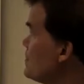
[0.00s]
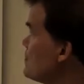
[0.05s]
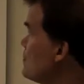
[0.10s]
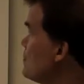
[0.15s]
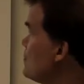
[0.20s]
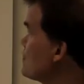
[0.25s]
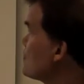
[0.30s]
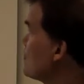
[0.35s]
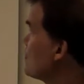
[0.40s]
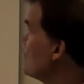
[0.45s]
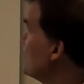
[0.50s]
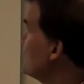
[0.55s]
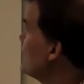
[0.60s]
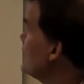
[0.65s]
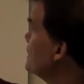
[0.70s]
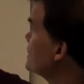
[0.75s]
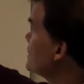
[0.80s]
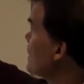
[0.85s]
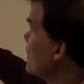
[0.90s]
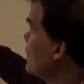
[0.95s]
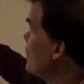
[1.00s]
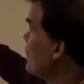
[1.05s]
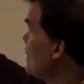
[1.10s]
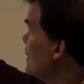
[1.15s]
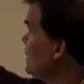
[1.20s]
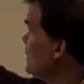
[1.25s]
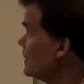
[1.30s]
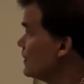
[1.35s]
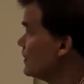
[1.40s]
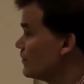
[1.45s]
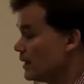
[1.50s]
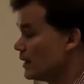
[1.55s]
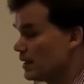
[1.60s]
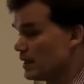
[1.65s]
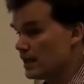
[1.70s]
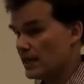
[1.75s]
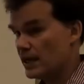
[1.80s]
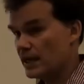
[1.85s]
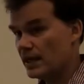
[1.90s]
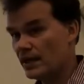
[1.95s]
each user here is allocated
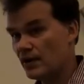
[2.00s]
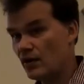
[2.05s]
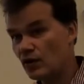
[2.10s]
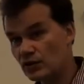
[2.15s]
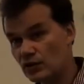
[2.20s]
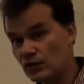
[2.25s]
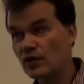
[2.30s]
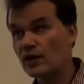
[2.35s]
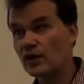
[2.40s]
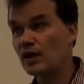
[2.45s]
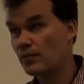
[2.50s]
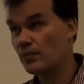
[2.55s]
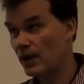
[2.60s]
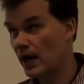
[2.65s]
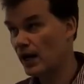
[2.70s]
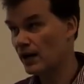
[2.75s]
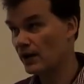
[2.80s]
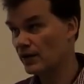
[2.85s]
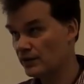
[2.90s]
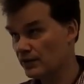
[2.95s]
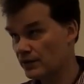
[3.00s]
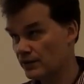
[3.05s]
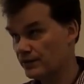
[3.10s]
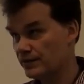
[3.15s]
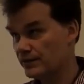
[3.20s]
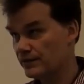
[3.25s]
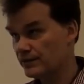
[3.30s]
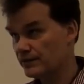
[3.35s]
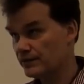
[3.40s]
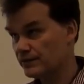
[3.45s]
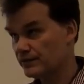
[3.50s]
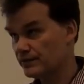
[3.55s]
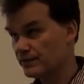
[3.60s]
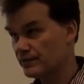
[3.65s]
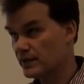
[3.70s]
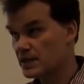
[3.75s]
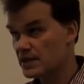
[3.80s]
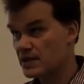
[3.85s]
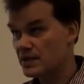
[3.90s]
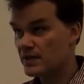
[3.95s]
with a orthogonal pilot,
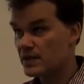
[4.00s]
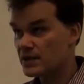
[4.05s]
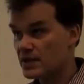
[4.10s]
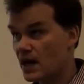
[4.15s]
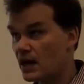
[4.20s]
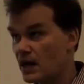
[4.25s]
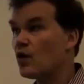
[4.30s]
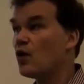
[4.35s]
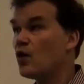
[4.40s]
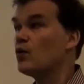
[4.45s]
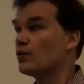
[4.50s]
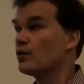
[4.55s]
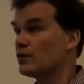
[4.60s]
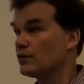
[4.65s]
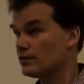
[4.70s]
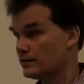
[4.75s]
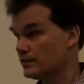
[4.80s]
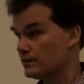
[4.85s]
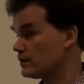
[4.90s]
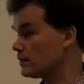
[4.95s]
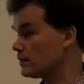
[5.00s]
which are known,